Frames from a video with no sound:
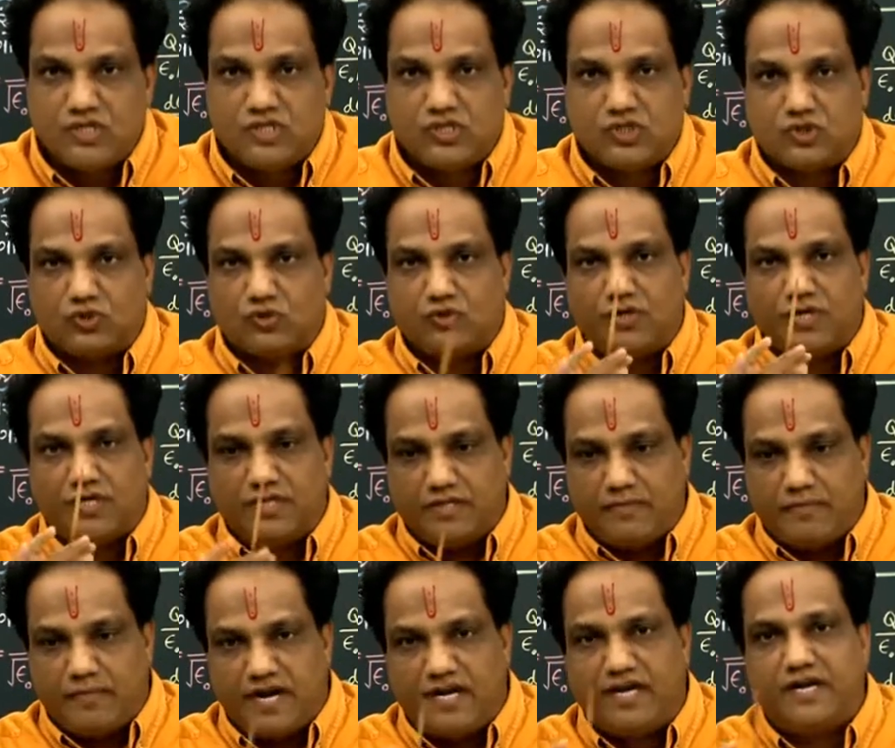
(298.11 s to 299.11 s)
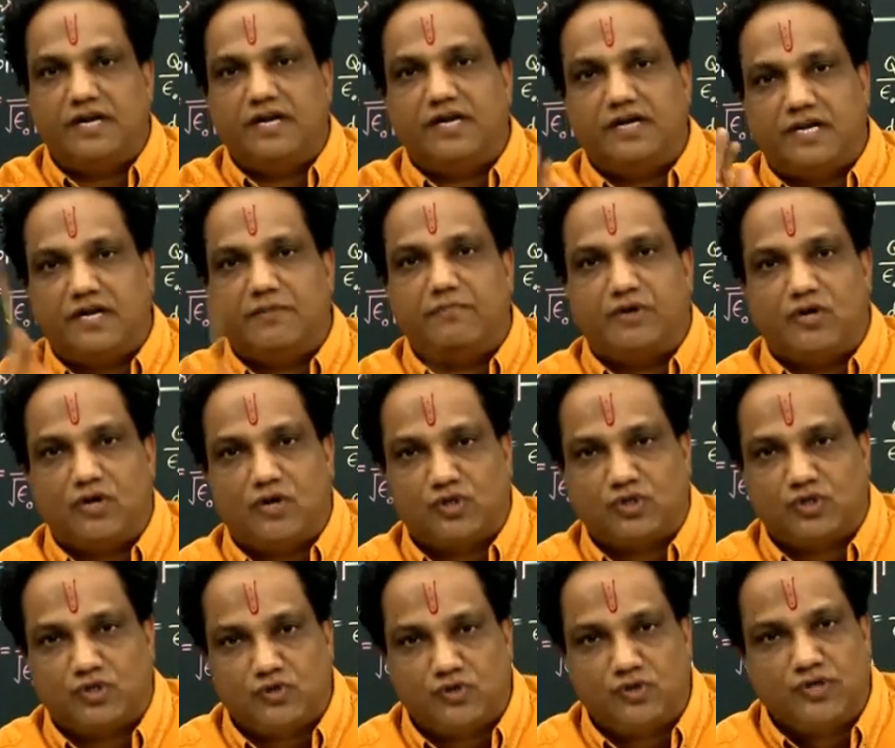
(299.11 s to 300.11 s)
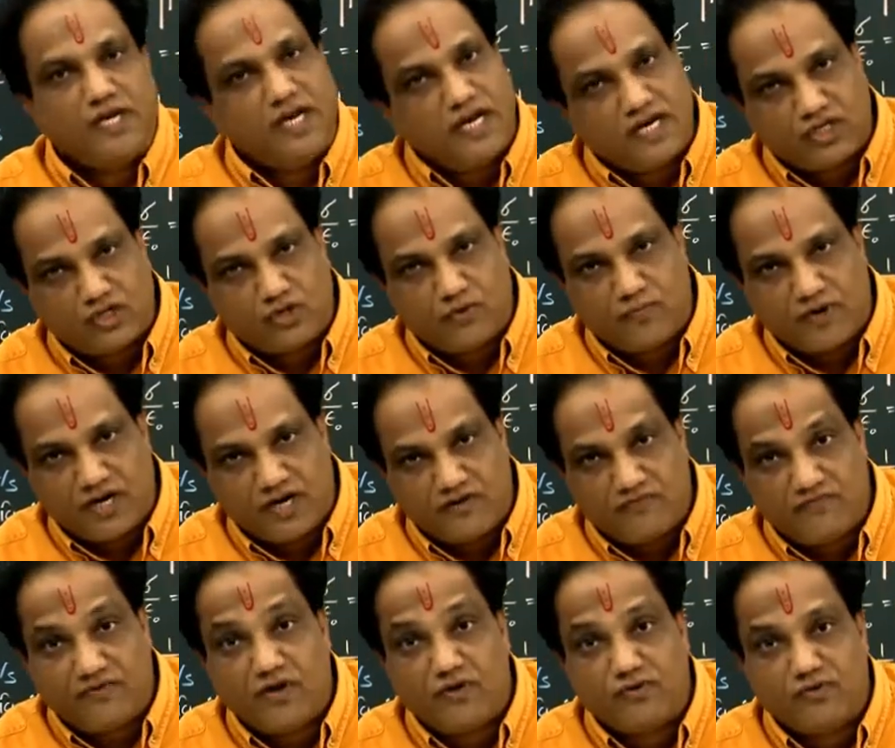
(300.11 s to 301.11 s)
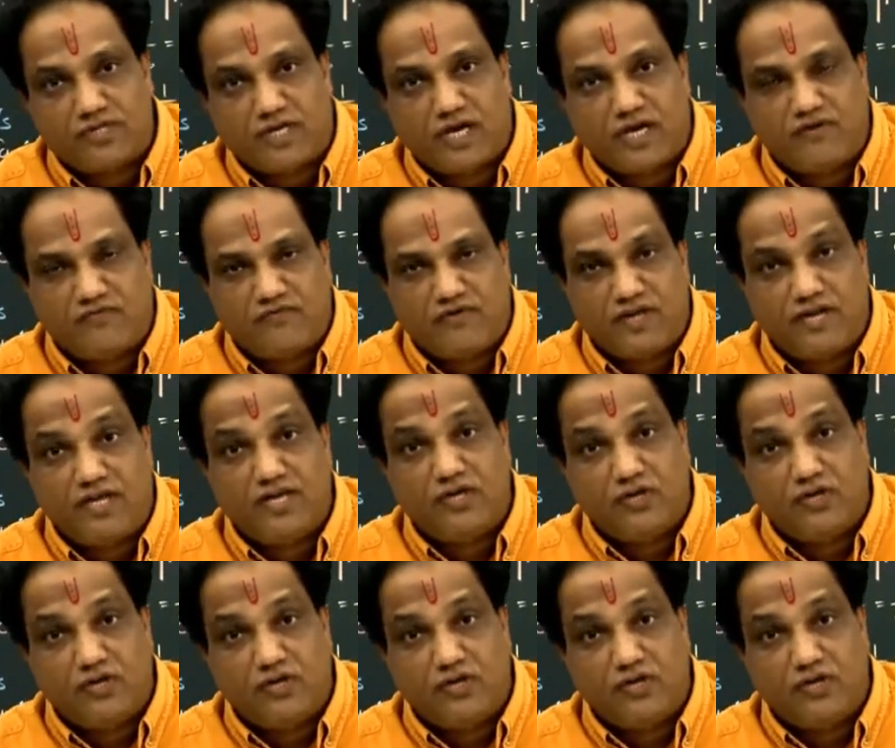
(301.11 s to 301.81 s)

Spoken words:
So, in the medical treatment also, electromagnetic waves are very